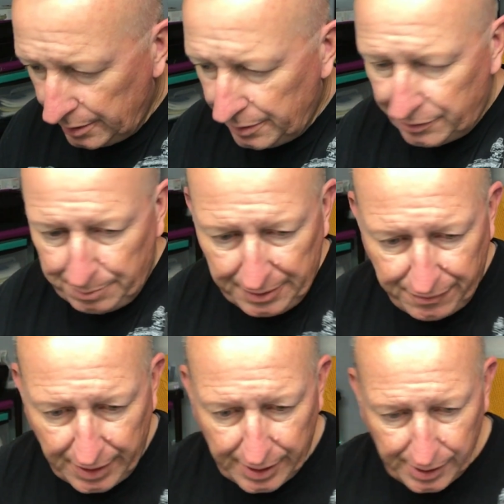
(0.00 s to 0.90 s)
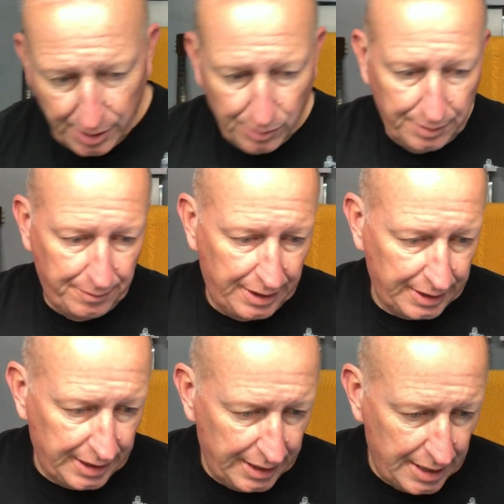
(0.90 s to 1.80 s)
the Spitfire going, and
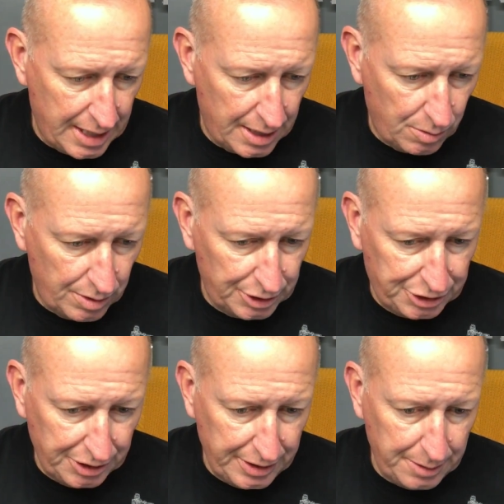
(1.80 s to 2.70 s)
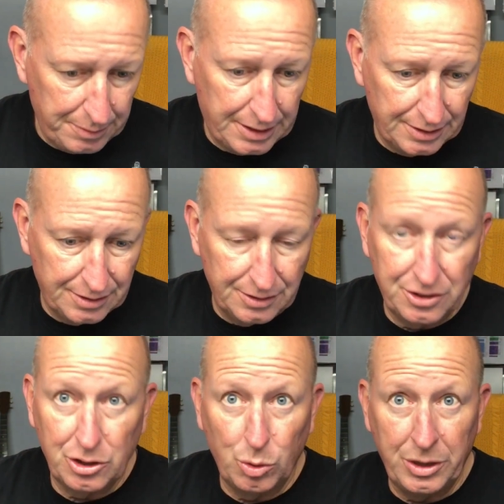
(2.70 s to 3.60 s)
again I don't want to show you it because it's
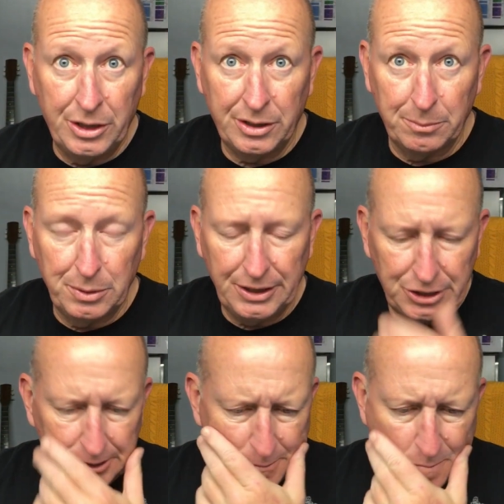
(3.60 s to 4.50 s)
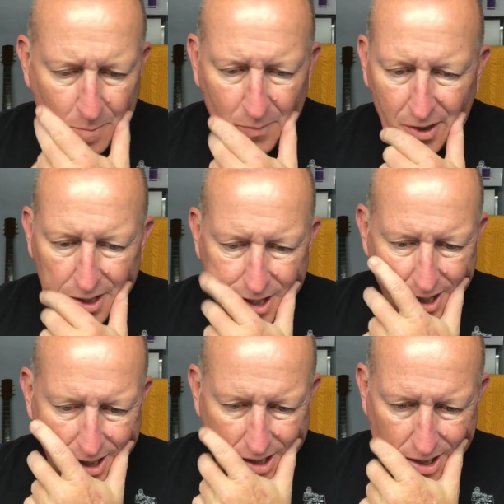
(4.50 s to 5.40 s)
so near completion.
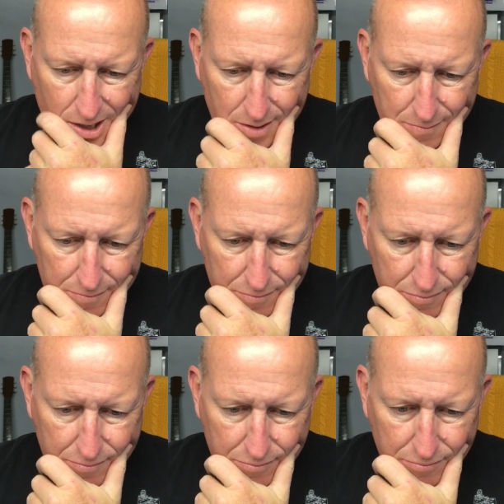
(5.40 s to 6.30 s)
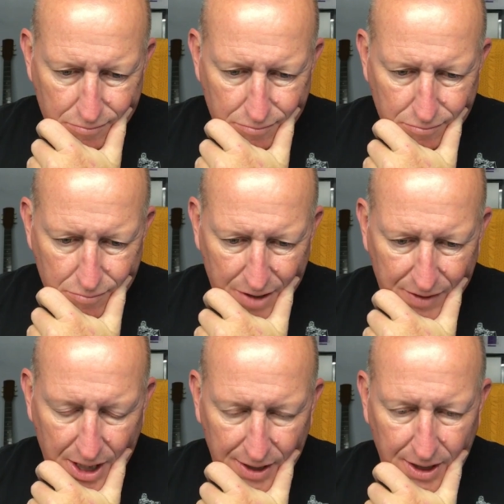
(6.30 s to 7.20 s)
I've
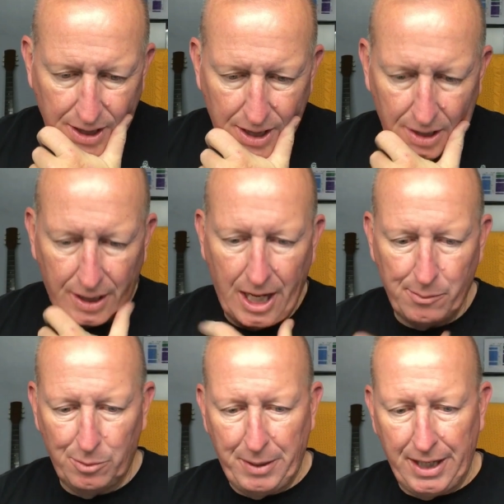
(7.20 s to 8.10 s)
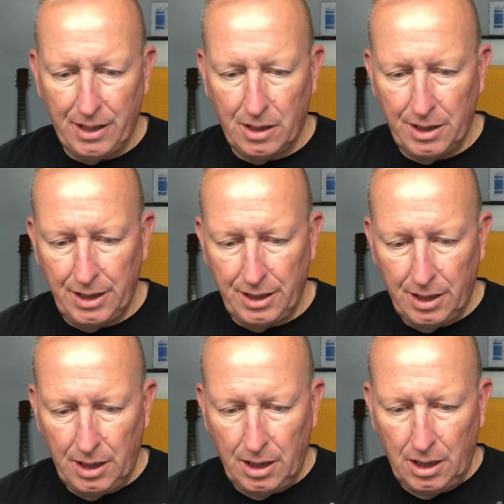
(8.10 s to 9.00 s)
got the camo paint on it.
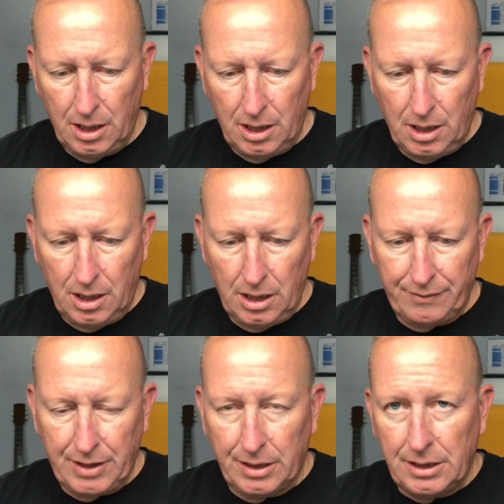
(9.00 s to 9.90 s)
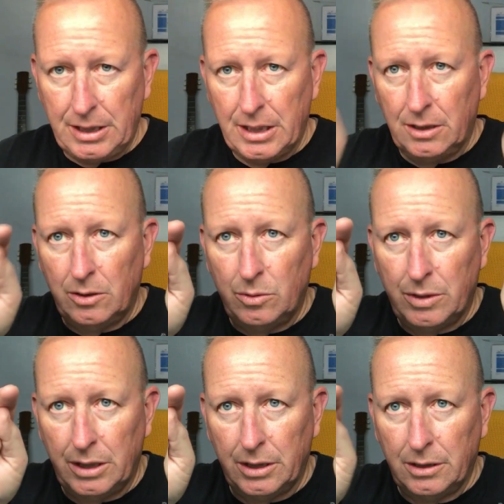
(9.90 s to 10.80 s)
I've got the
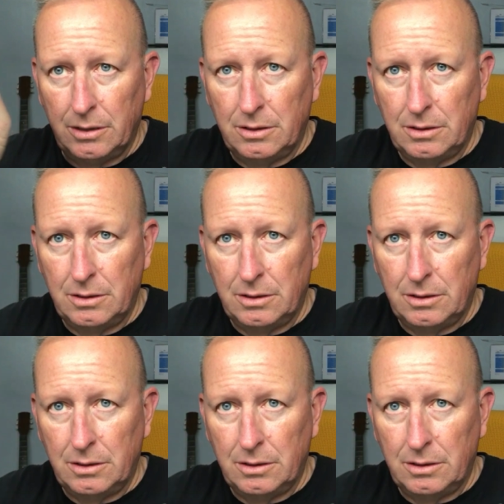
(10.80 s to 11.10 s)
yellow